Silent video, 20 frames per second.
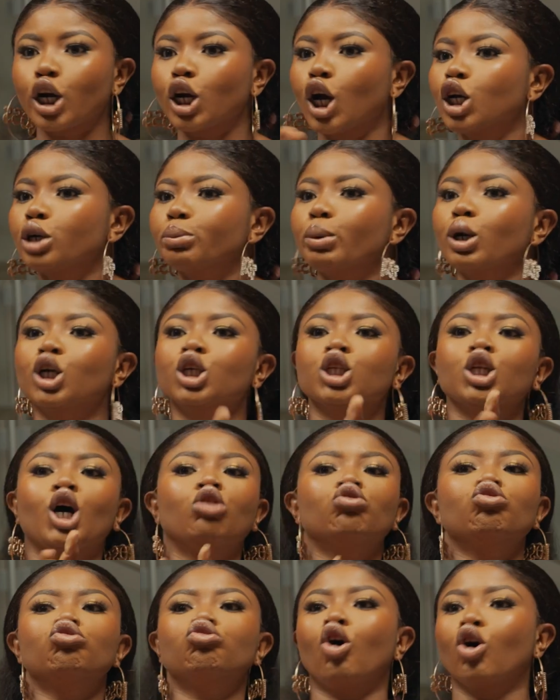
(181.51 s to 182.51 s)
right now the money is
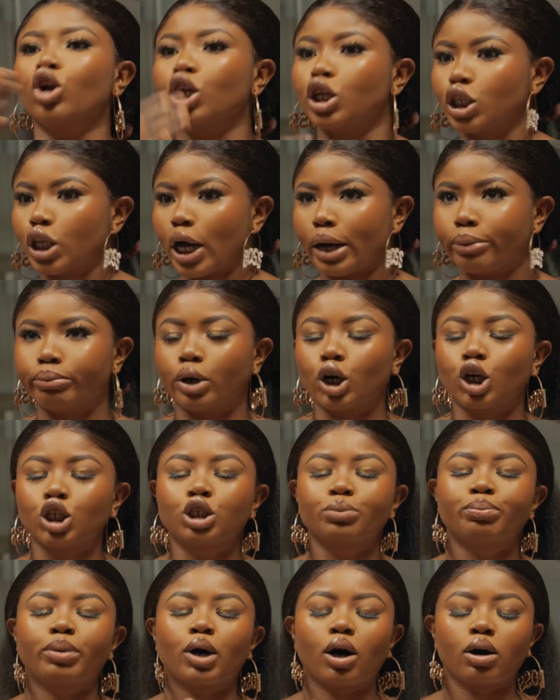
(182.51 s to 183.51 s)
not rolling that
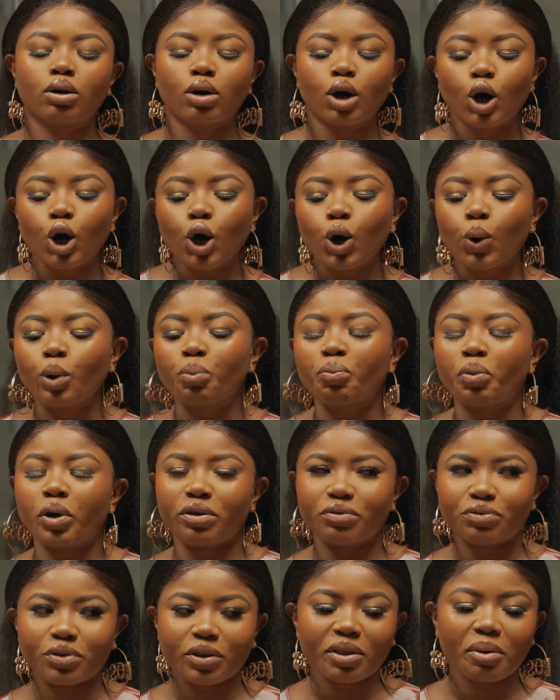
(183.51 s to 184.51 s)
much, but we're
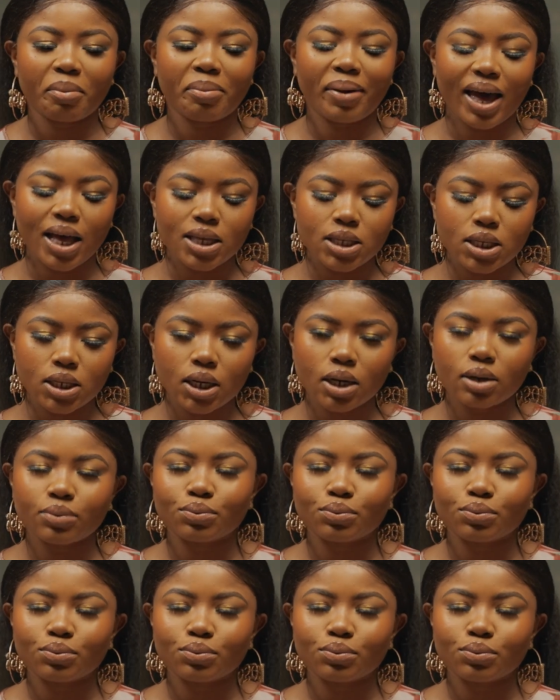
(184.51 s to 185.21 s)
praying for the best.